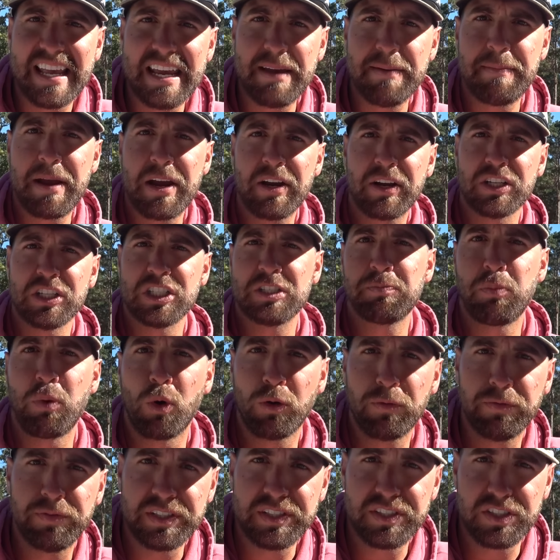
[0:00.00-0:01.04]
American
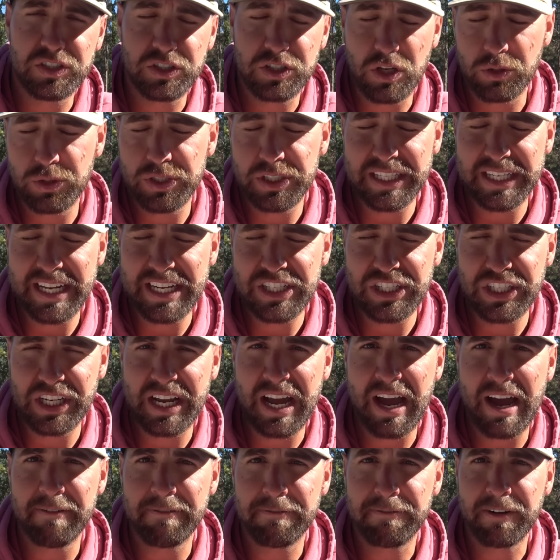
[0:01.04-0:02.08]
Sportfishing Association
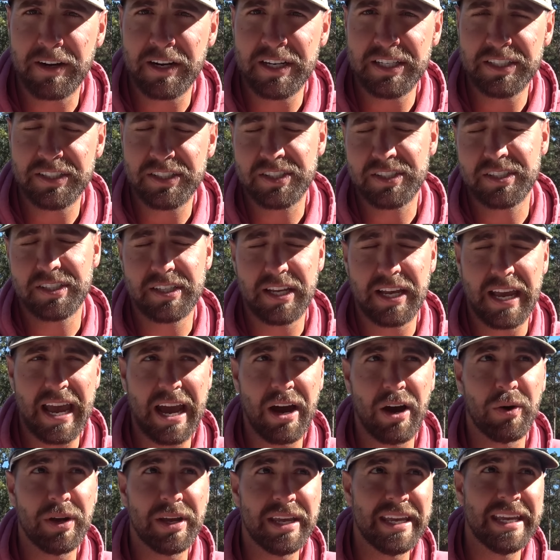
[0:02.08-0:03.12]
conference
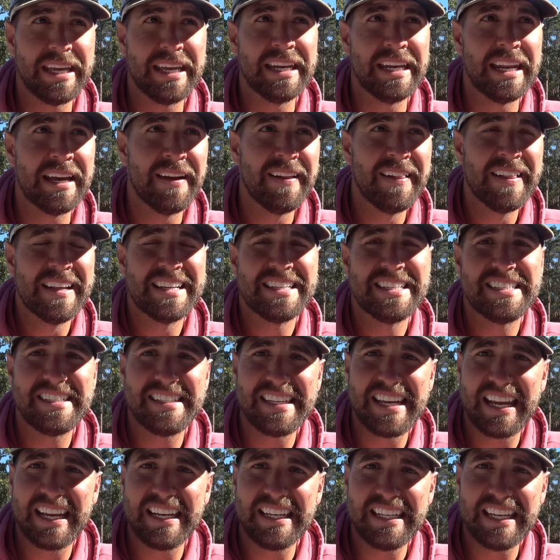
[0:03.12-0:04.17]
out in
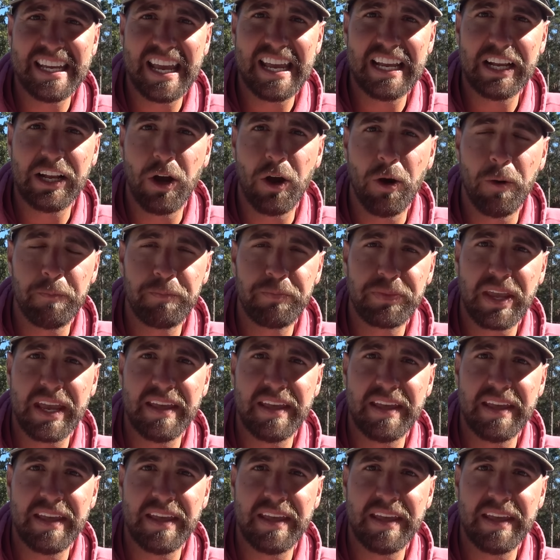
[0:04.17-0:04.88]
San Diego.